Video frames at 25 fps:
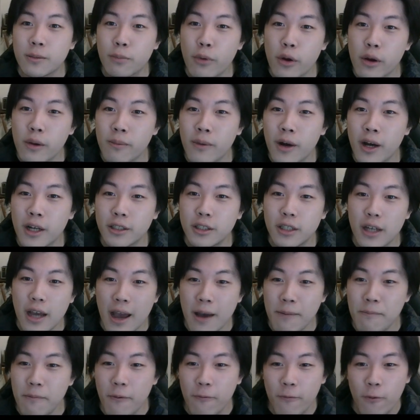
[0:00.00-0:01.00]
pretty much.
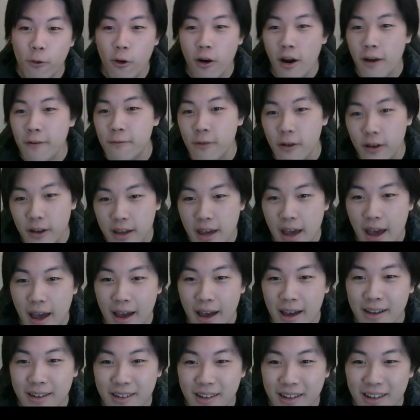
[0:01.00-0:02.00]
And before I
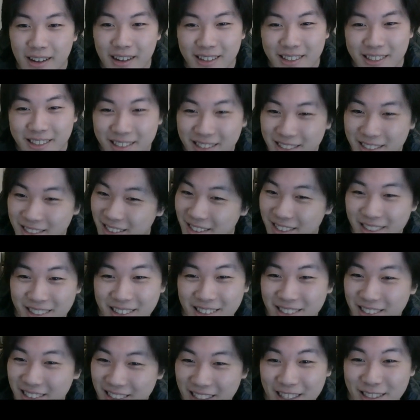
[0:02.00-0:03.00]
forget,
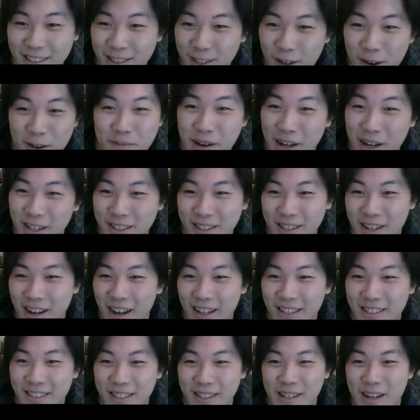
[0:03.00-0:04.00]
there's so much,
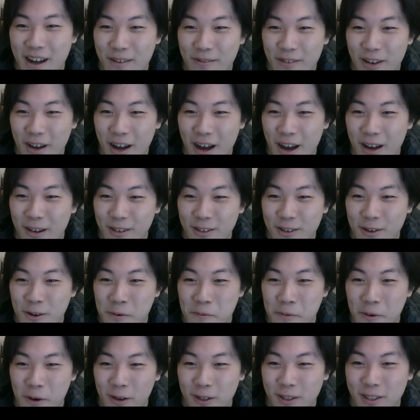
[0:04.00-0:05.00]
guys, to cover. I do
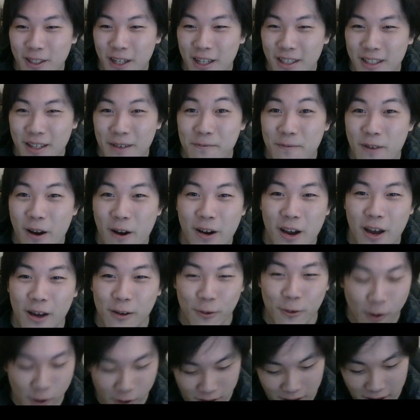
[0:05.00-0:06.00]
apologize. I'm very
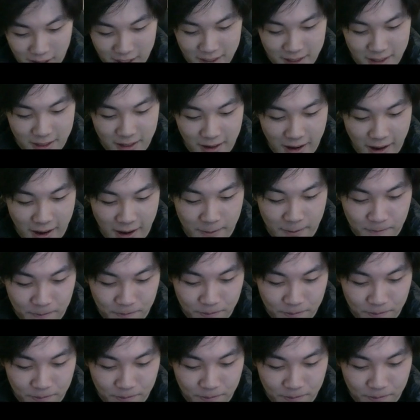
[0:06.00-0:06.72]
unorganized today.